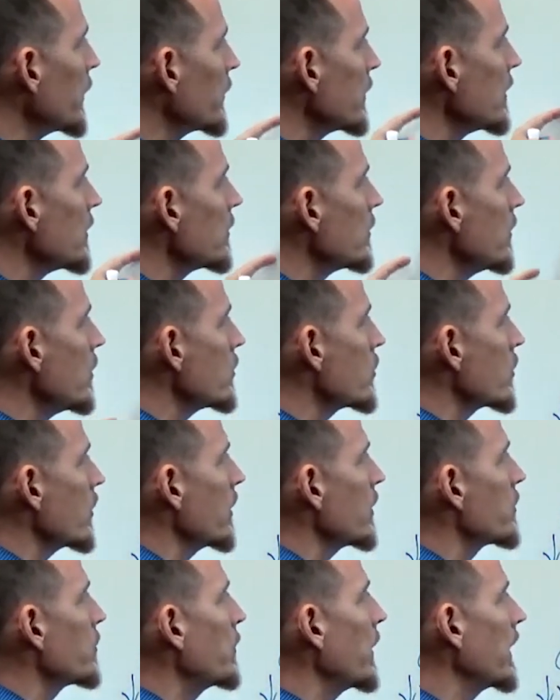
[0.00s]
both these
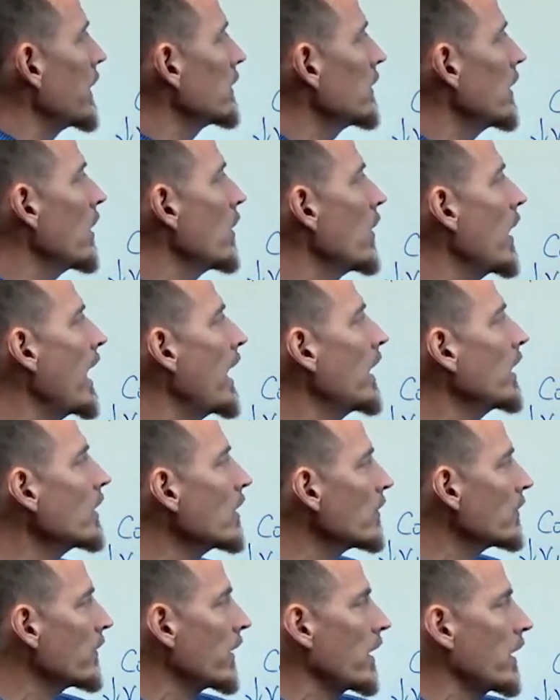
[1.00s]
nutrients being low
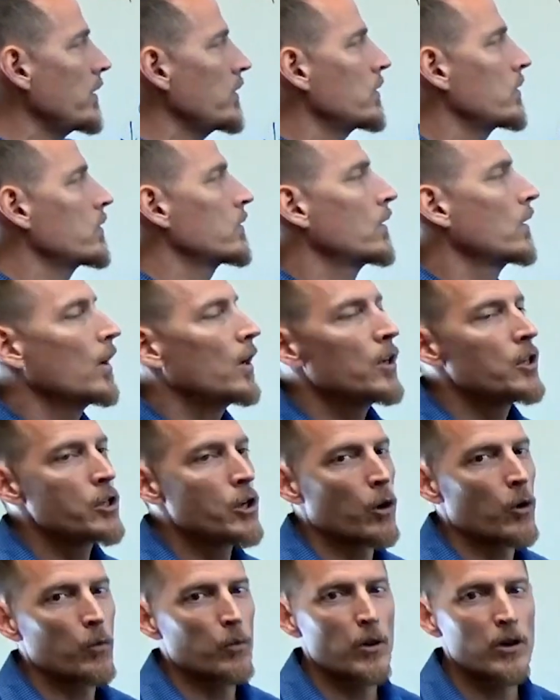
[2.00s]
elevates
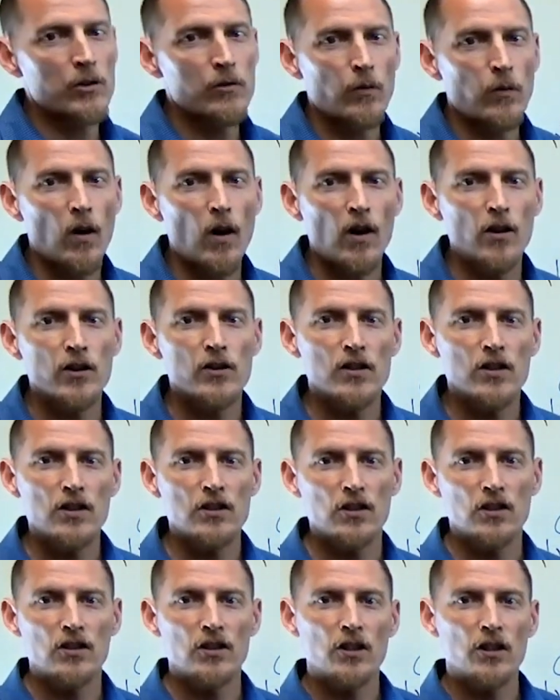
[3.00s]
your risk for heart
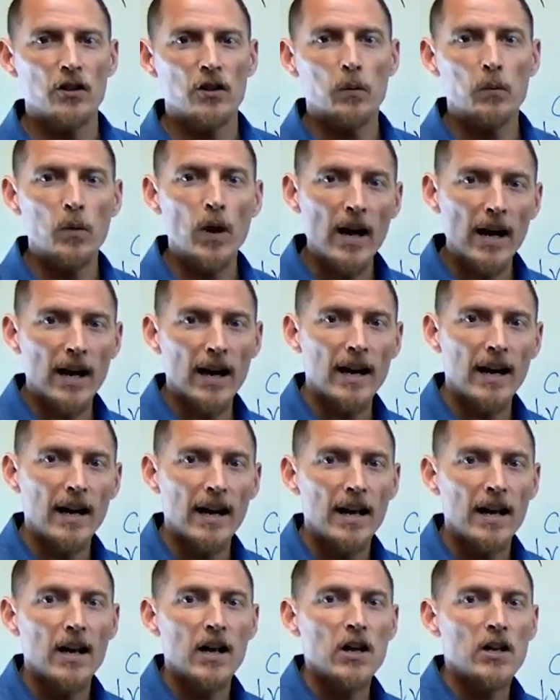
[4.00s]
disease in another
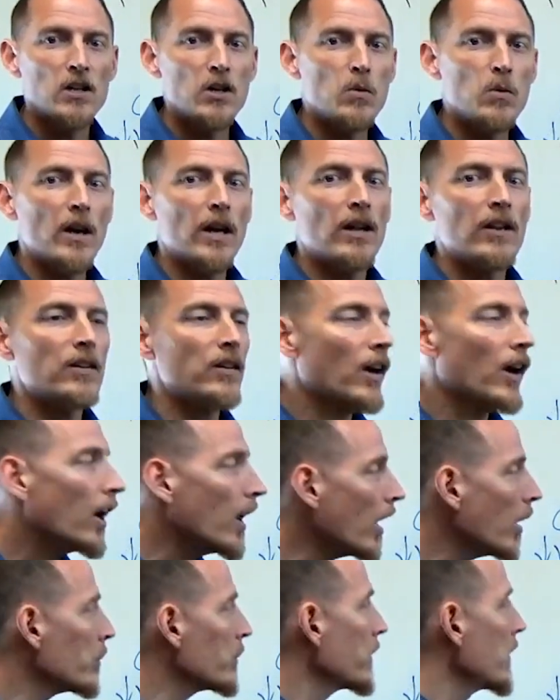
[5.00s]
way. You end
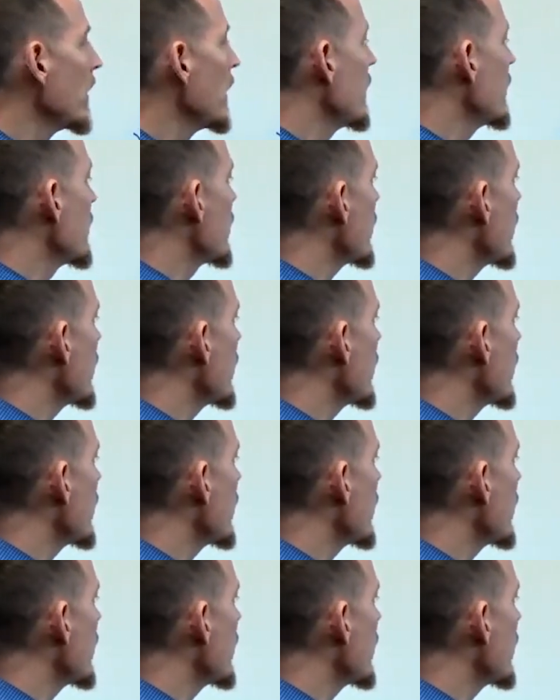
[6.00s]
up,